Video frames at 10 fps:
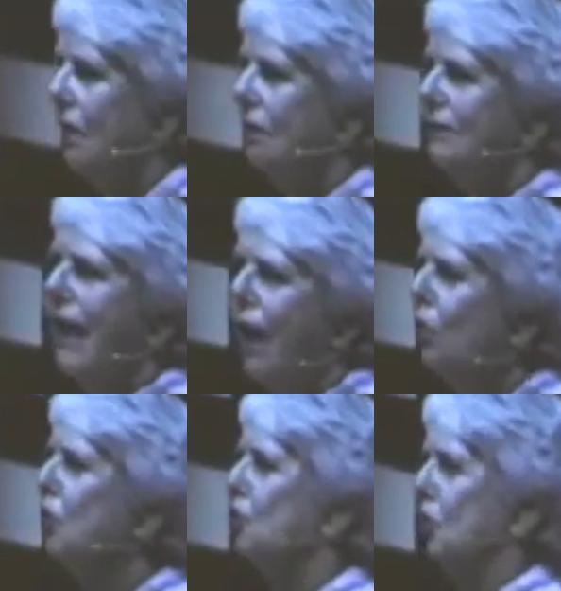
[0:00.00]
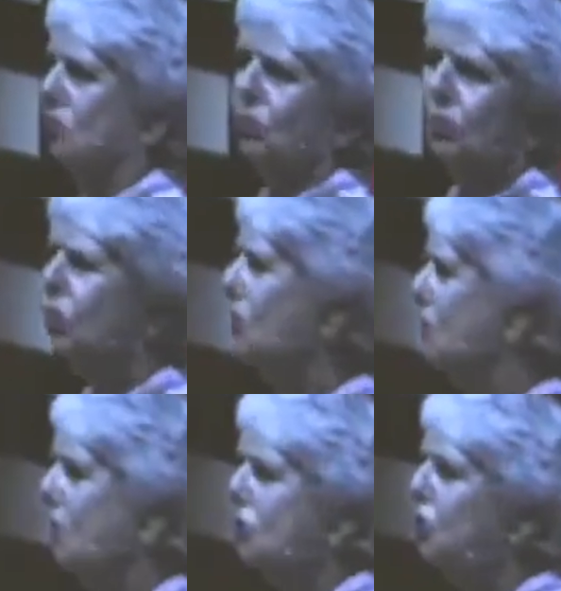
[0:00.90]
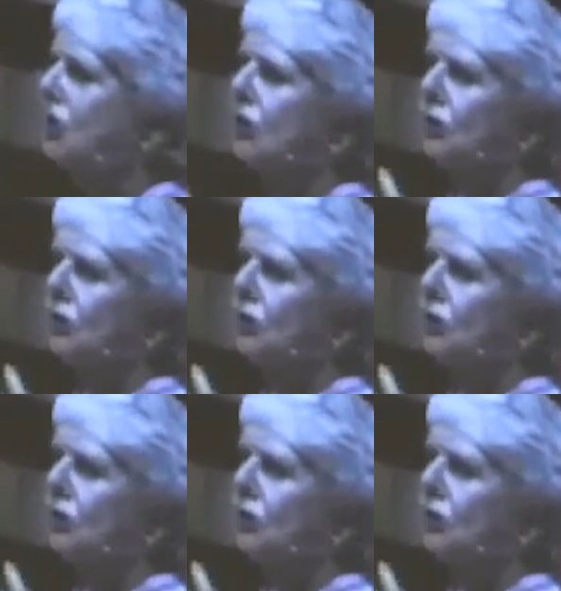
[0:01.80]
Now, look, look at our